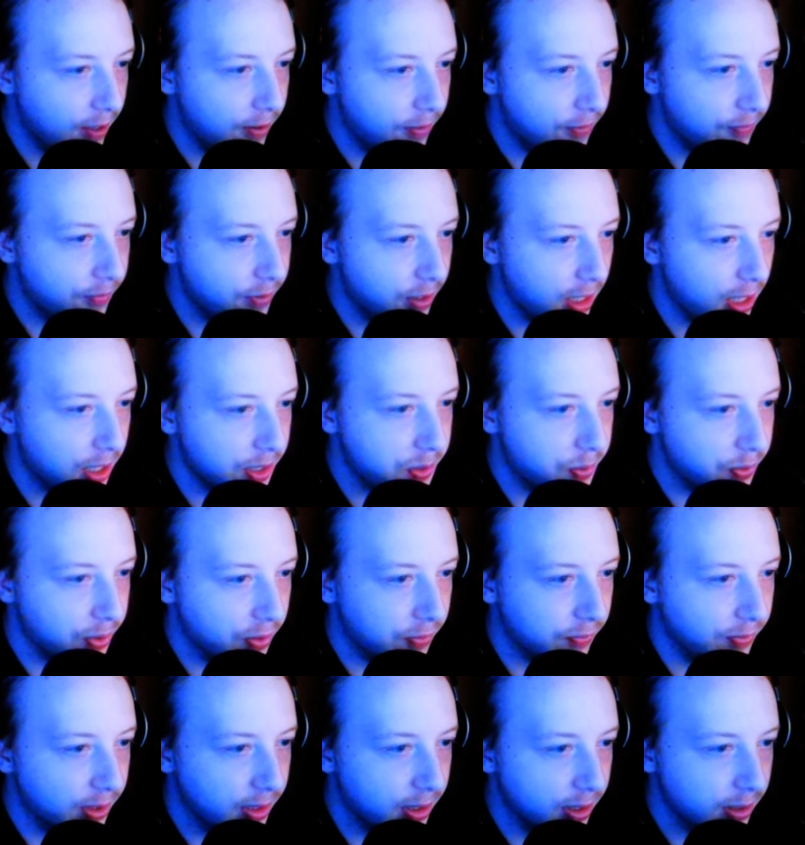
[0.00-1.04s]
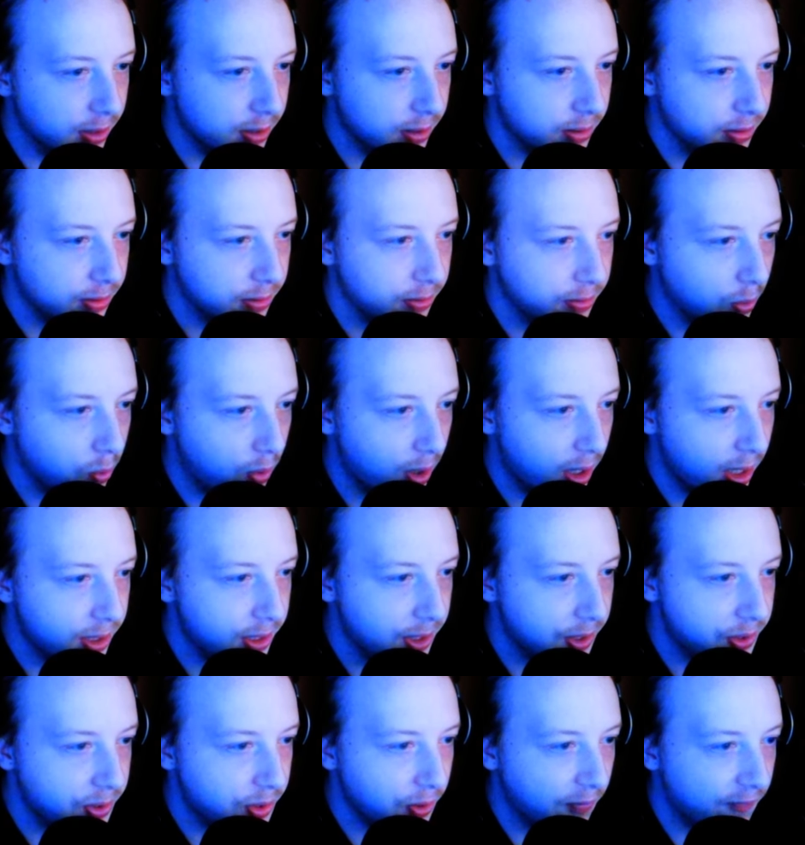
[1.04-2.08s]
have the last one over here. Dude, why
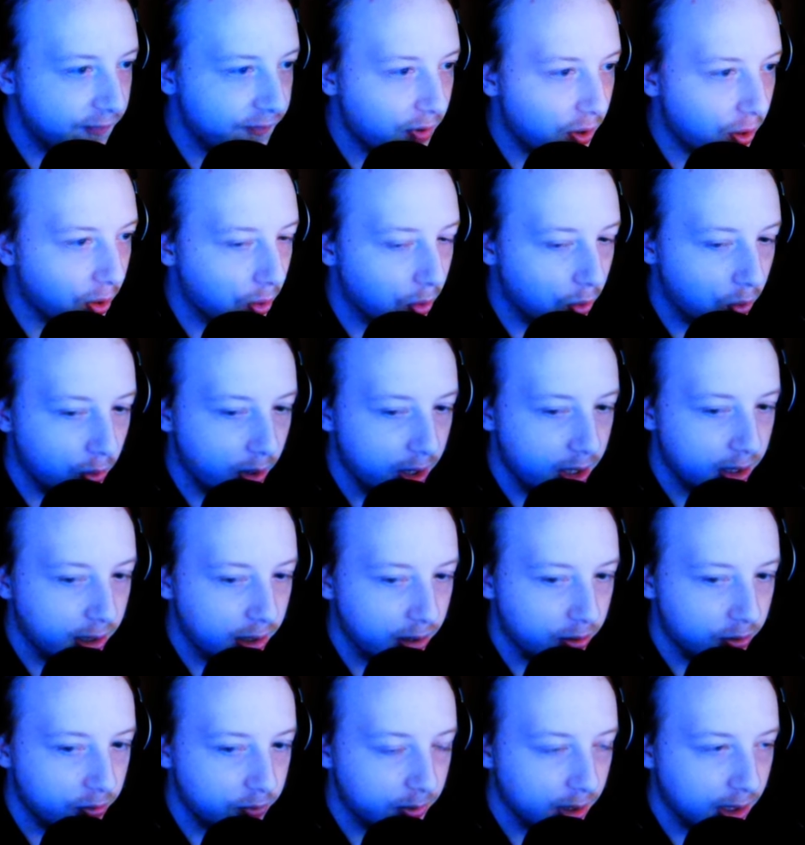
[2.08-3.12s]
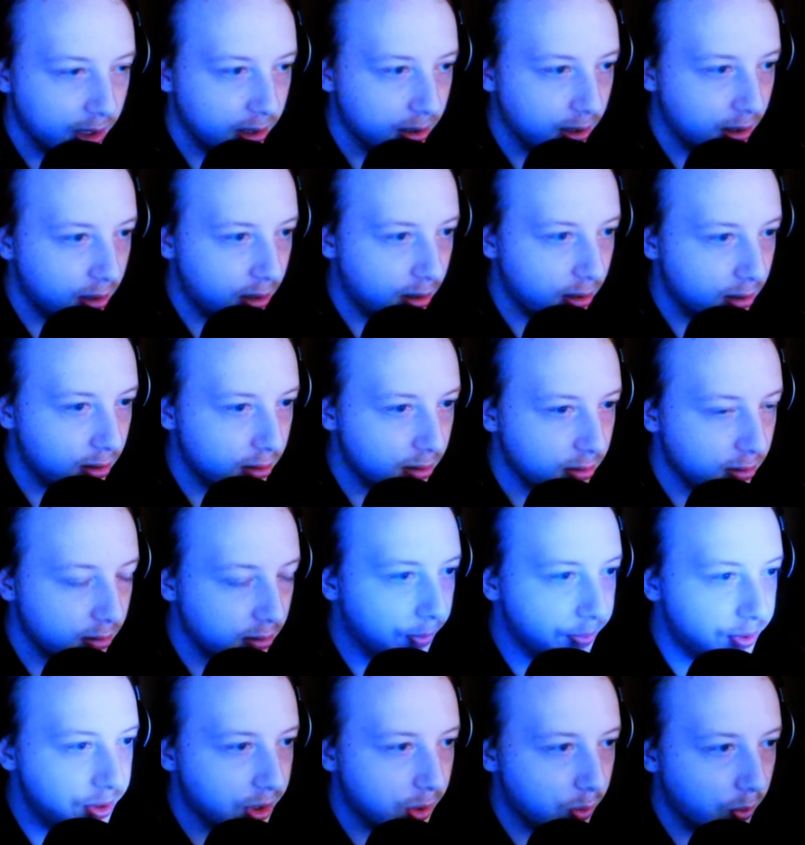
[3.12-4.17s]
is he so far away? Oh my god. Right,
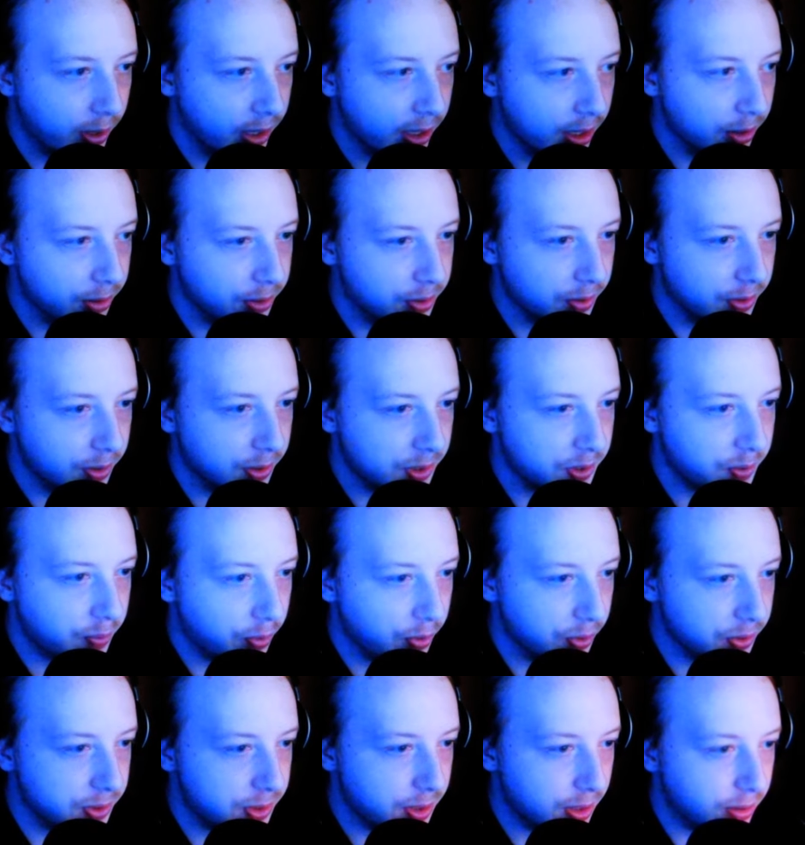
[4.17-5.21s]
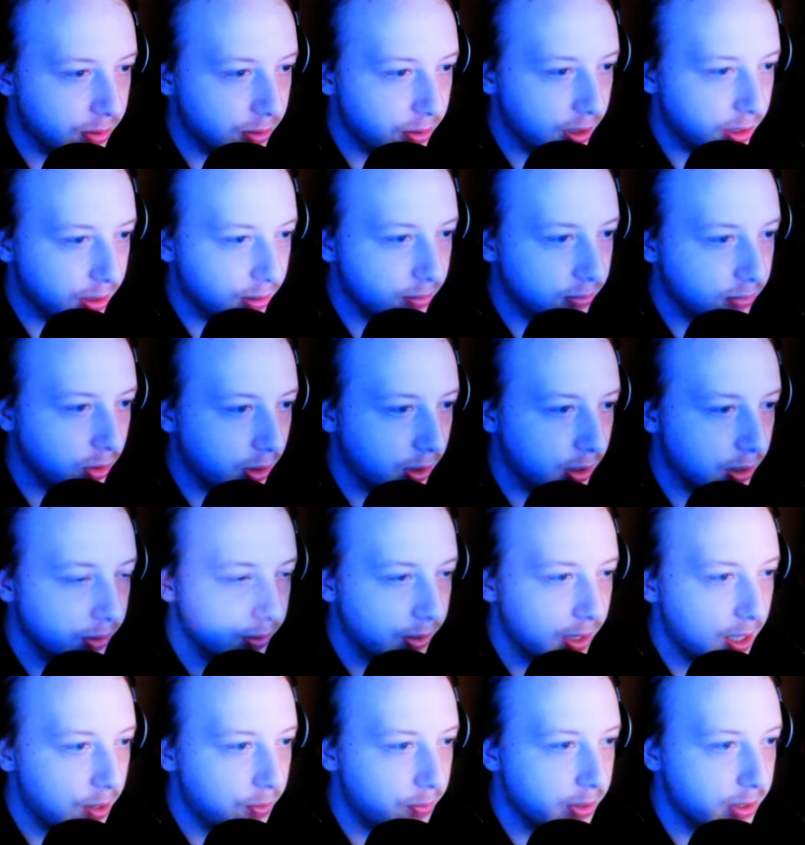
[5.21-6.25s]
I'm just gonna wait here until the spore's done. All right, I'm gonna kill
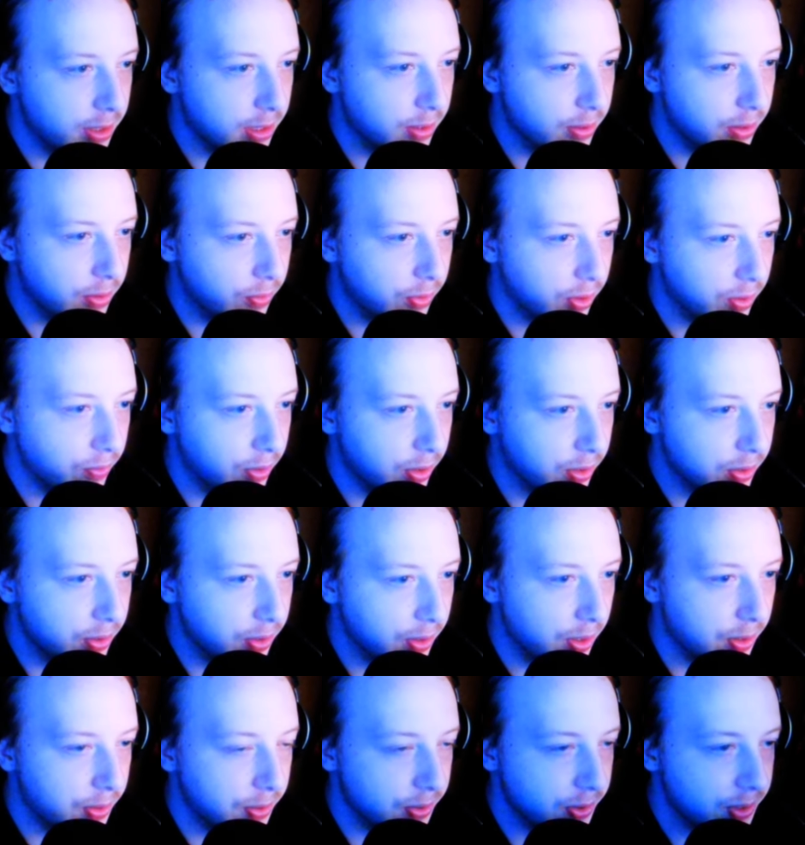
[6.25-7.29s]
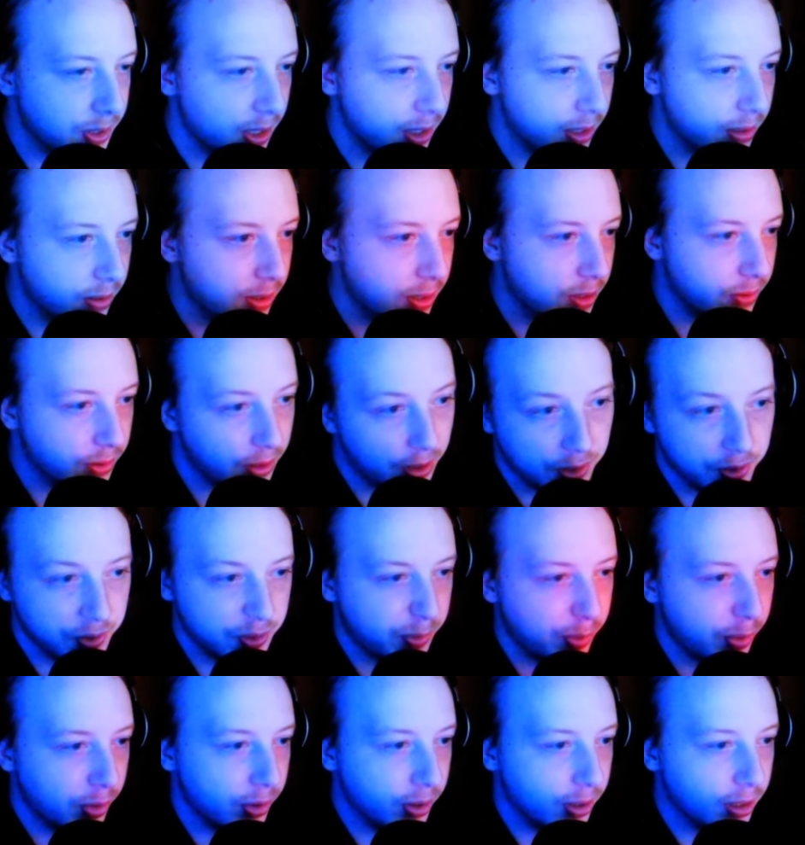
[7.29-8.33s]
that one and then we're gonna run to the other side and kill the other
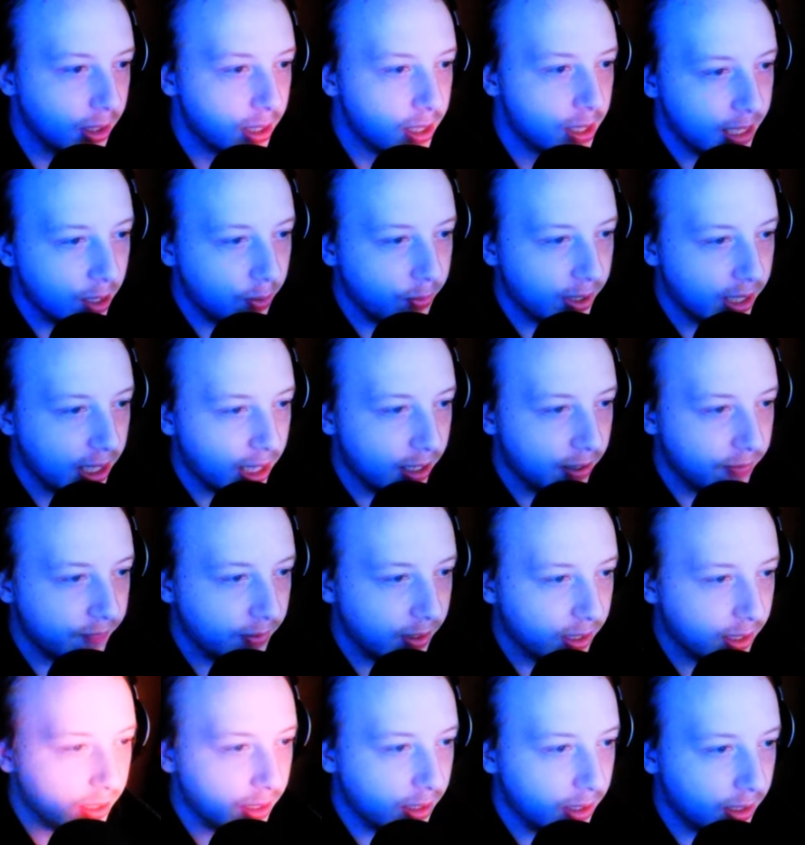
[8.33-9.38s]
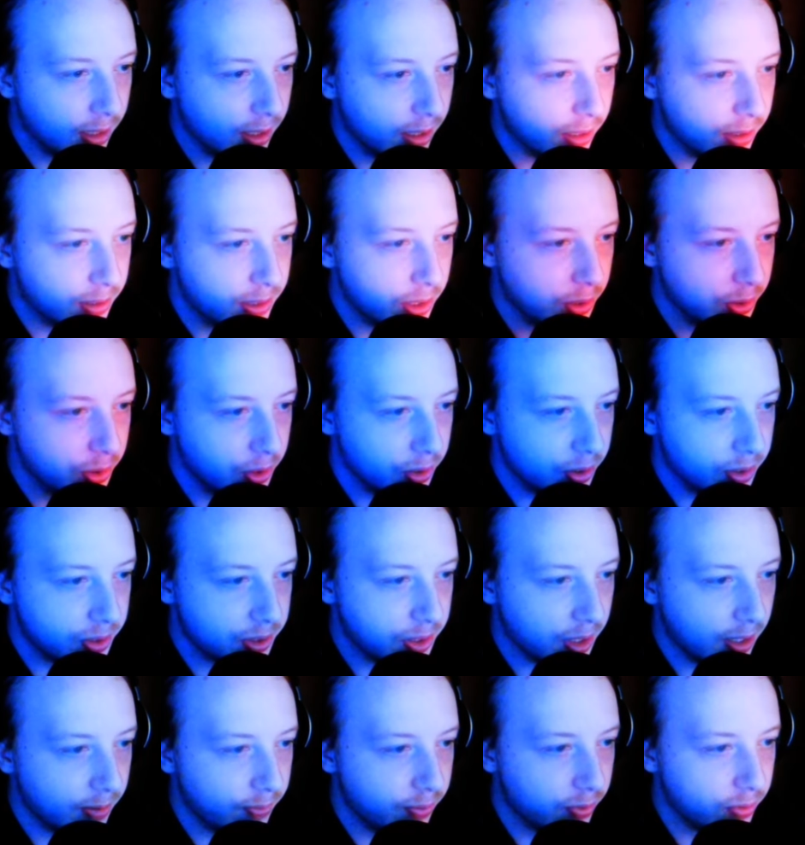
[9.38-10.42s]
spore. And now we have a tier 2
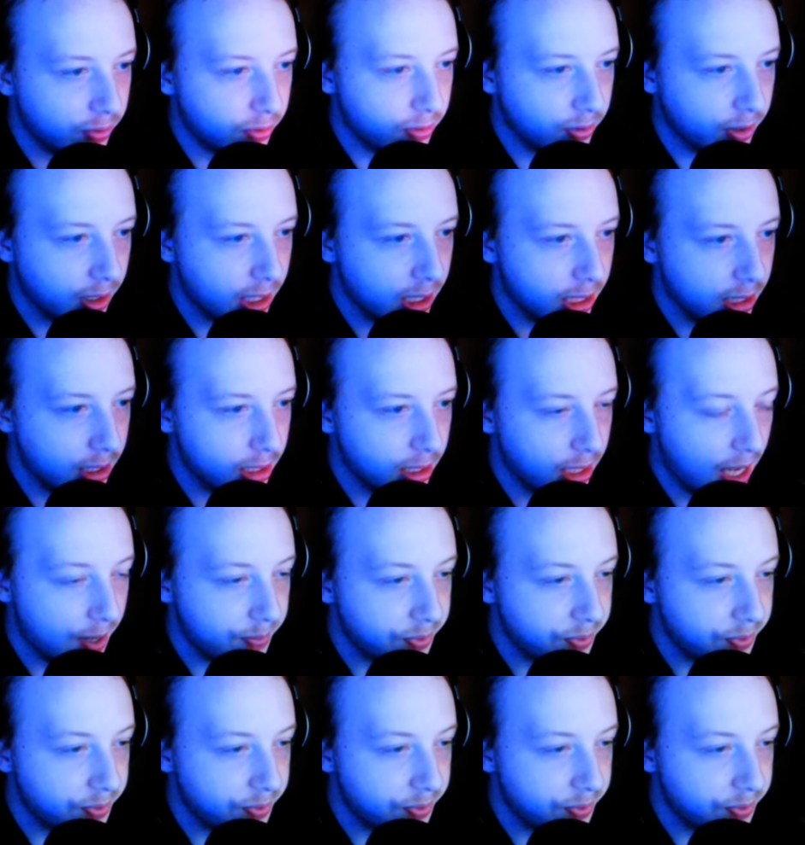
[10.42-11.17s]
disciple and he